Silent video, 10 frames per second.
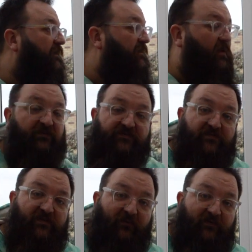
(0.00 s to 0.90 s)
Can't
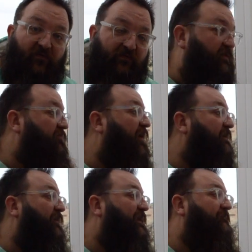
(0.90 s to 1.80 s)
do that with all the
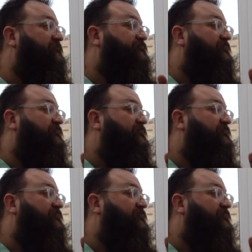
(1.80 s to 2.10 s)
grime on it,